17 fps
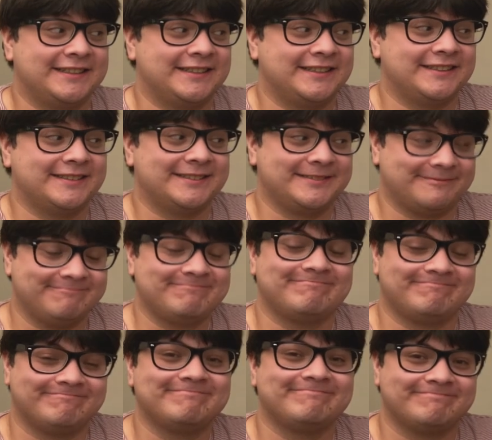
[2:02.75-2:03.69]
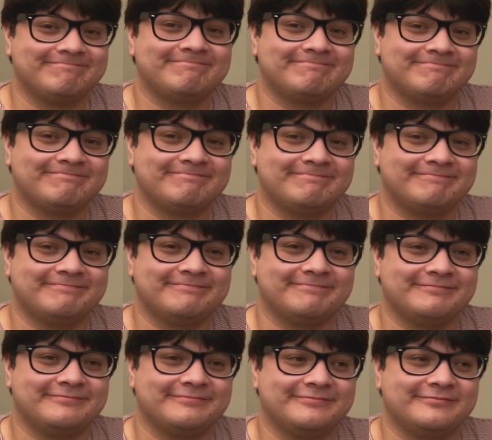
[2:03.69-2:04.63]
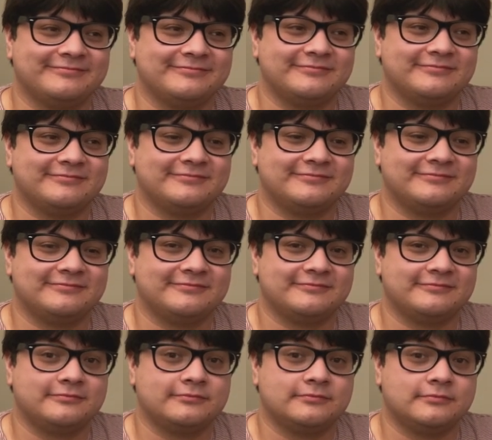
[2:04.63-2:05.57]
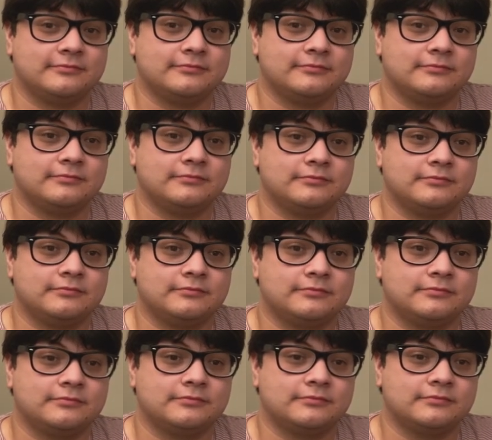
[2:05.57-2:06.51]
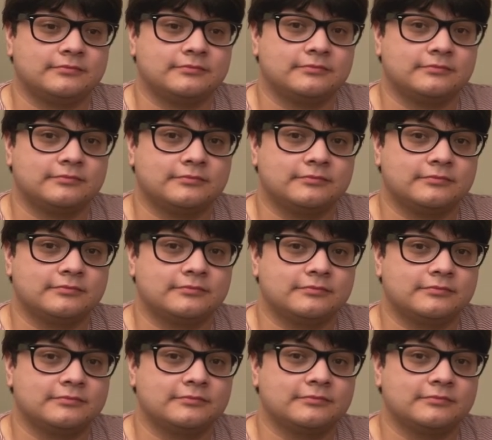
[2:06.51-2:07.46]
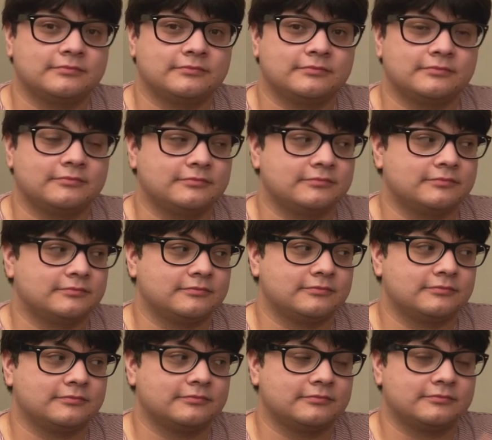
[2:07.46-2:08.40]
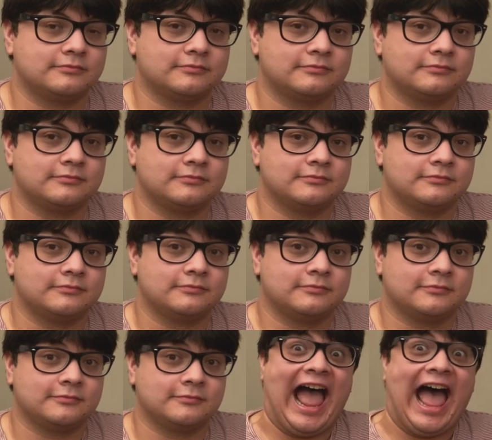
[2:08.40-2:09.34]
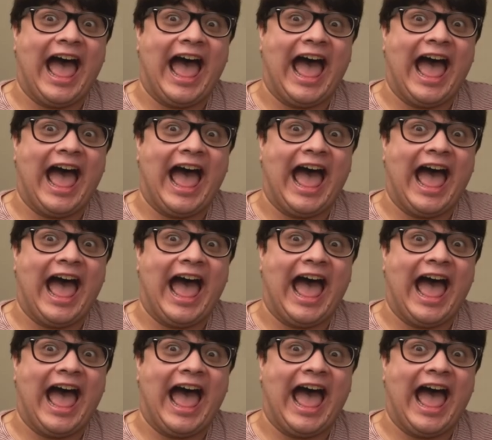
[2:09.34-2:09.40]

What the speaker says: This person isn't speaking.